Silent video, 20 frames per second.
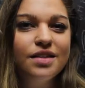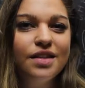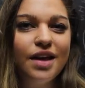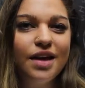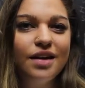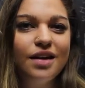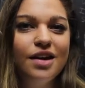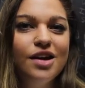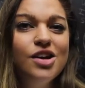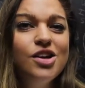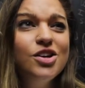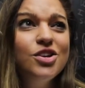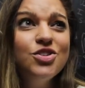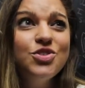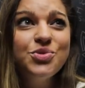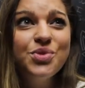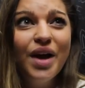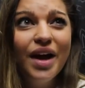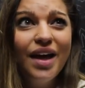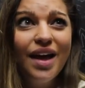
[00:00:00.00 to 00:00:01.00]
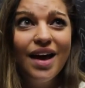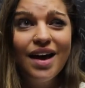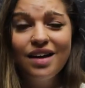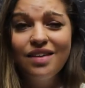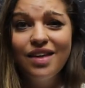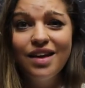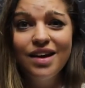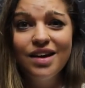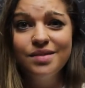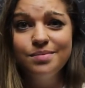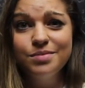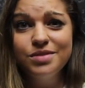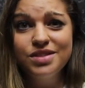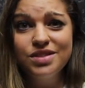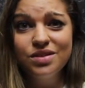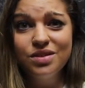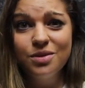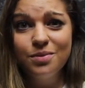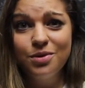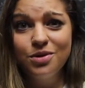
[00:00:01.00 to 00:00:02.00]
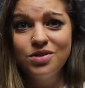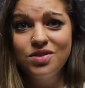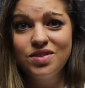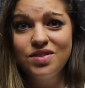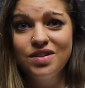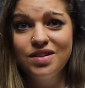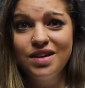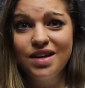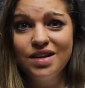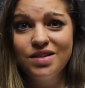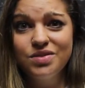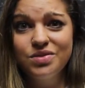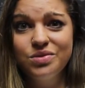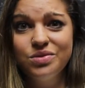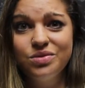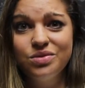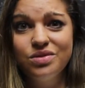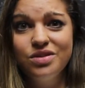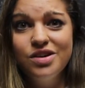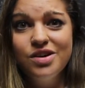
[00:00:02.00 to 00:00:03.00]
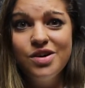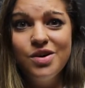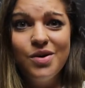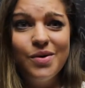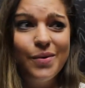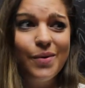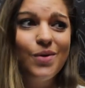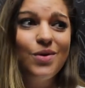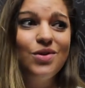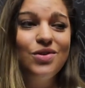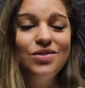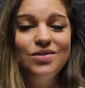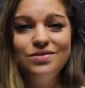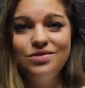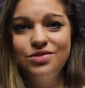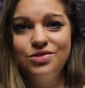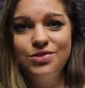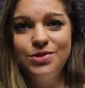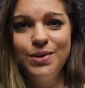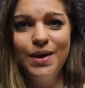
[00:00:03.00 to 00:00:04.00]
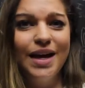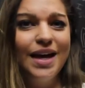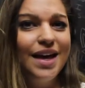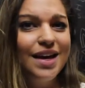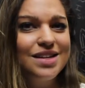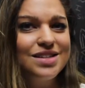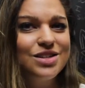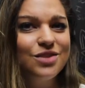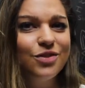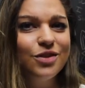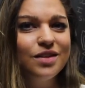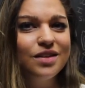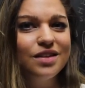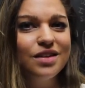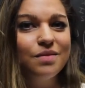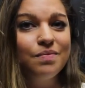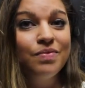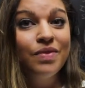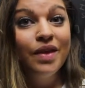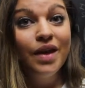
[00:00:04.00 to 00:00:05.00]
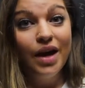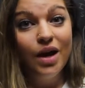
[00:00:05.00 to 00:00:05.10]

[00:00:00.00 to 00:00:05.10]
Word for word: Like, do I act like I'm still the person in high school, or do I act differently?